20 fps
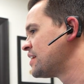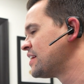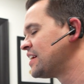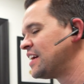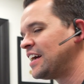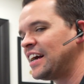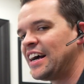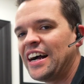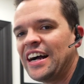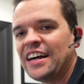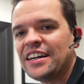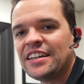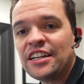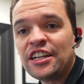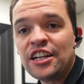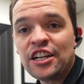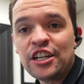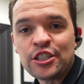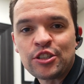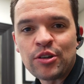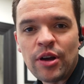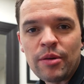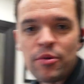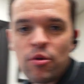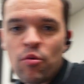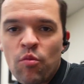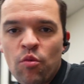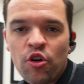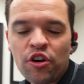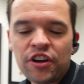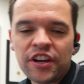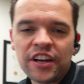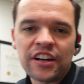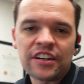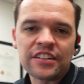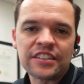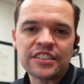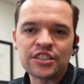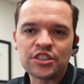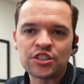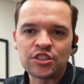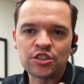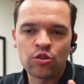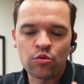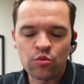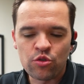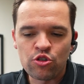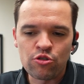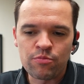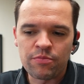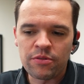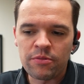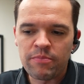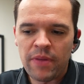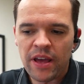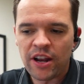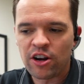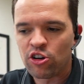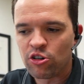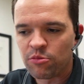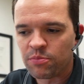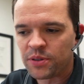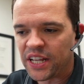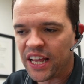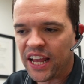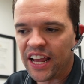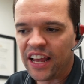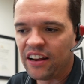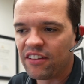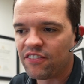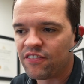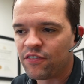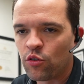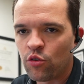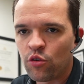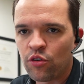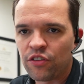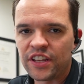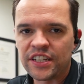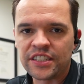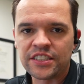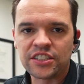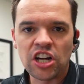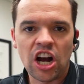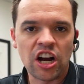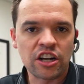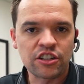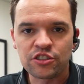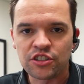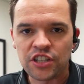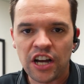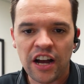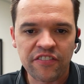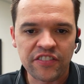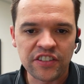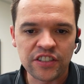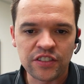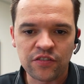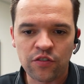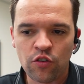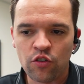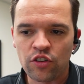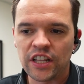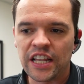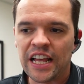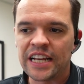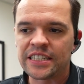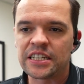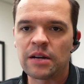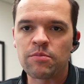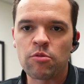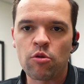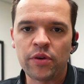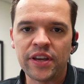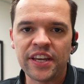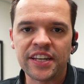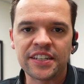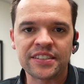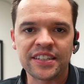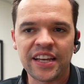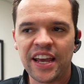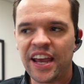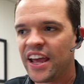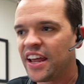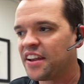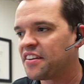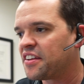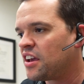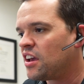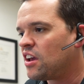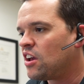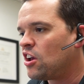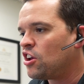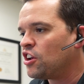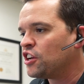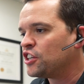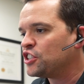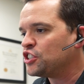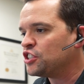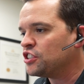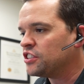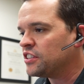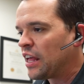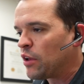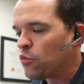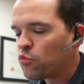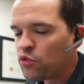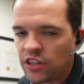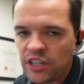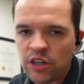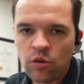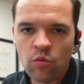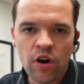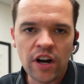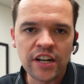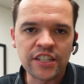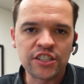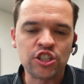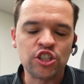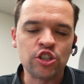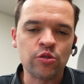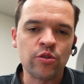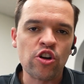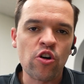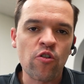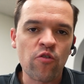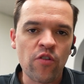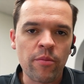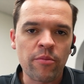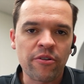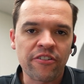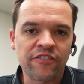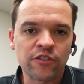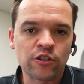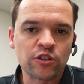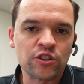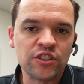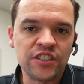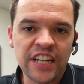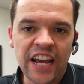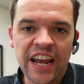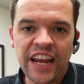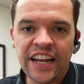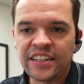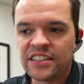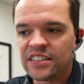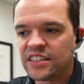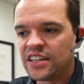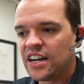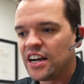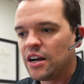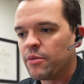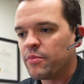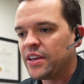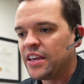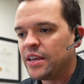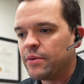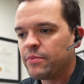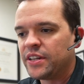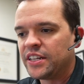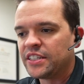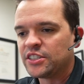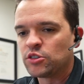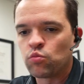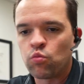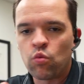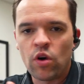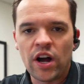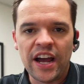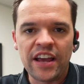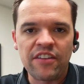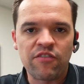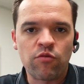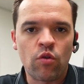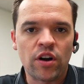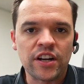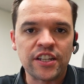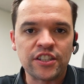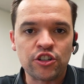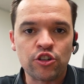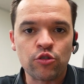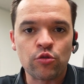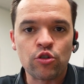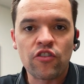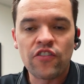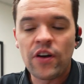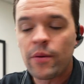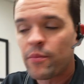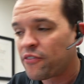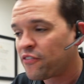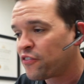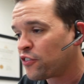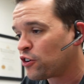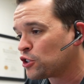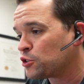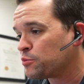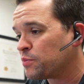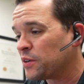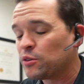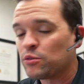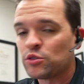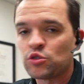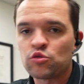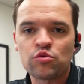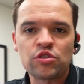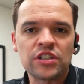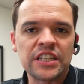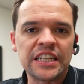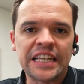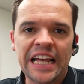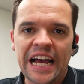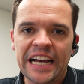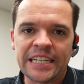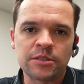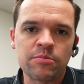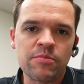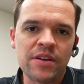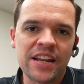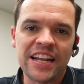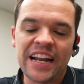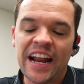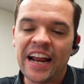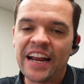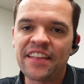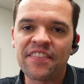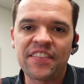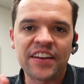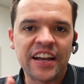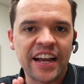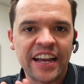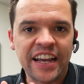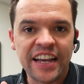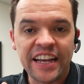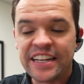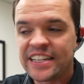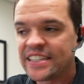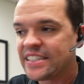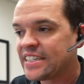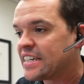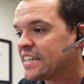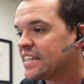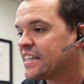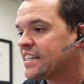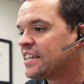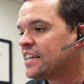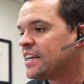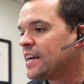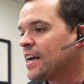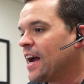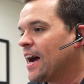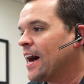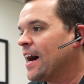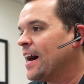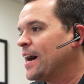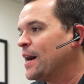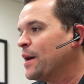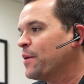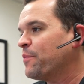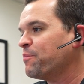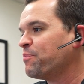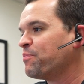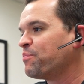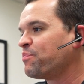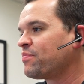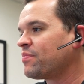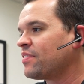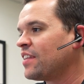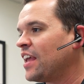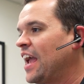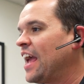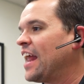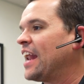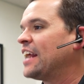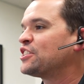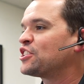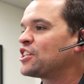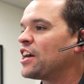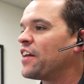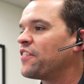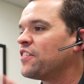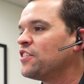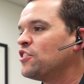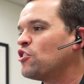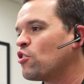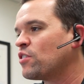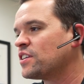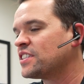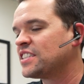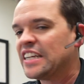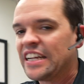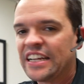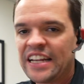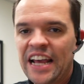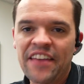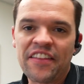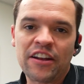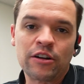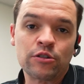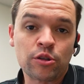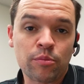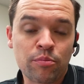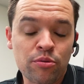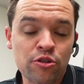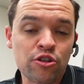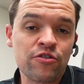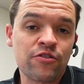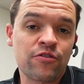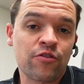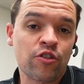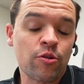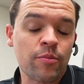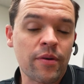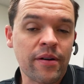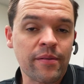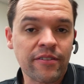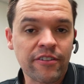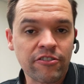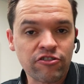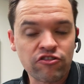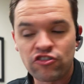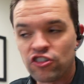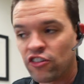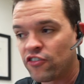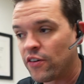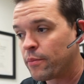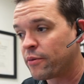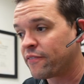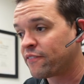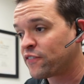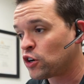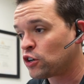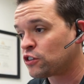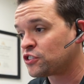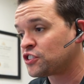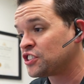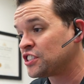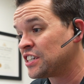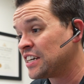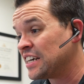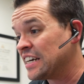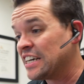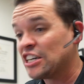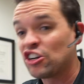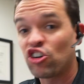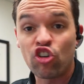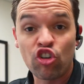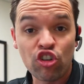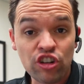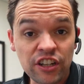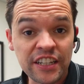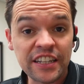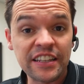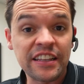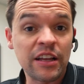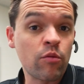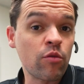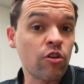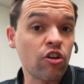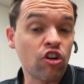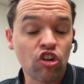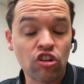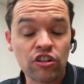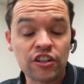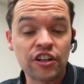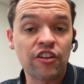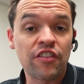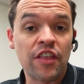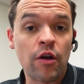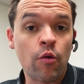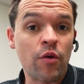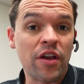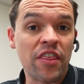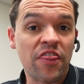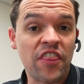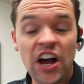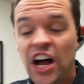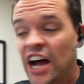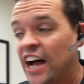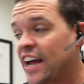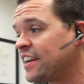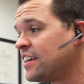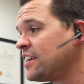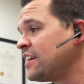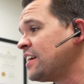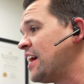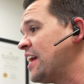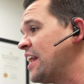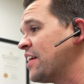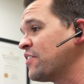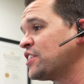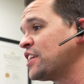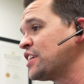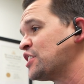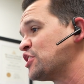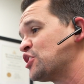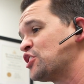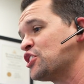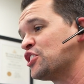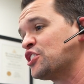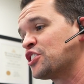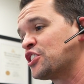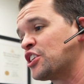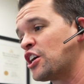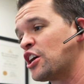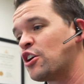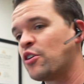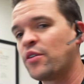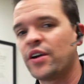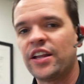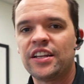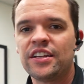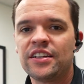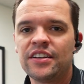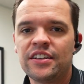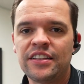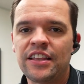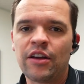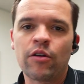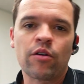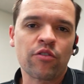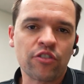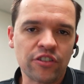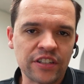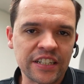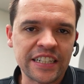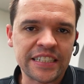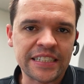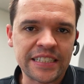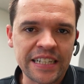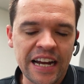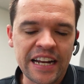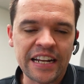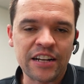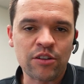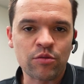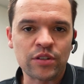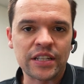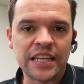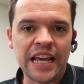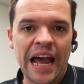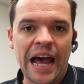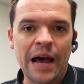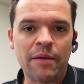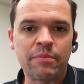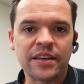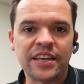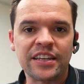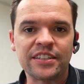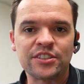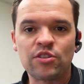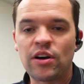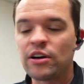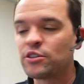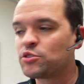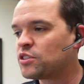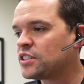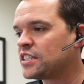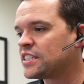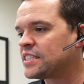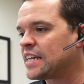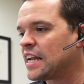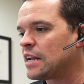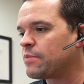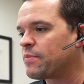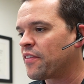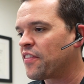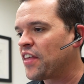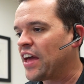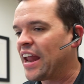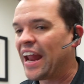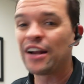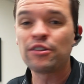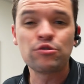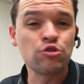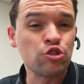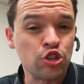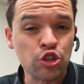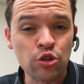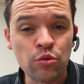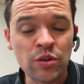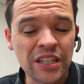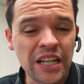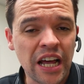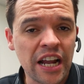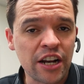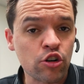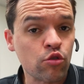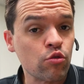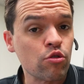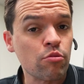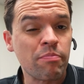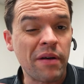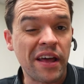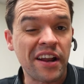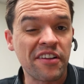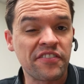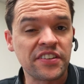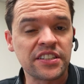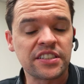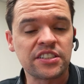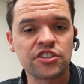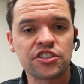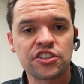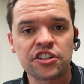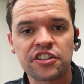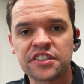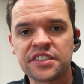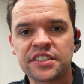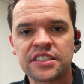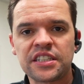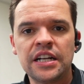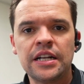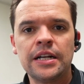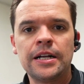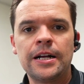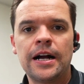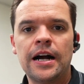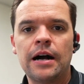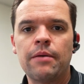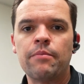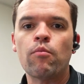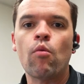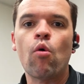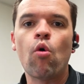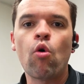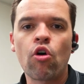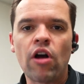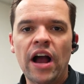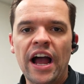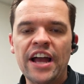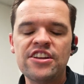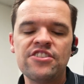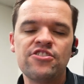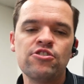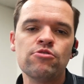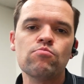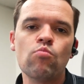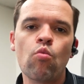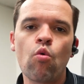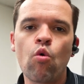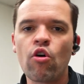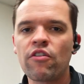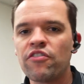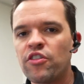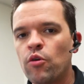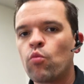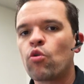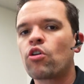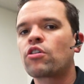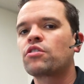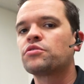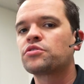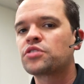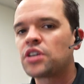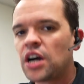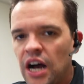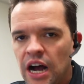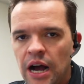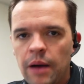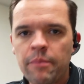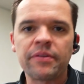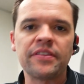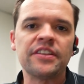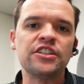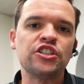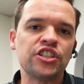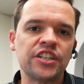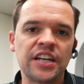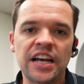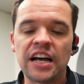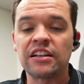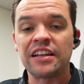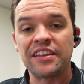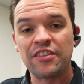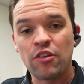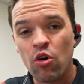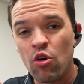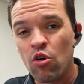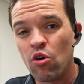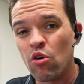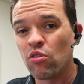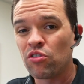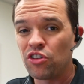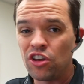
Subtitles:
Ha. So I've been working on this group medical plan for this doctor's office for the last couple weeks, and they really wanted to do a November 1st date. Him and his wife wanted to do a November 1st, but it was really last minute. I didn't think I could get it done. And I just got the notice today that it was approved for November 1st, earlier than we thought, and everything's good to go. And they were really excited and really happy. So I was really excited about that. I don't do a lot of group benefits insurance. I do more of the workers' comp and the GL and the whole,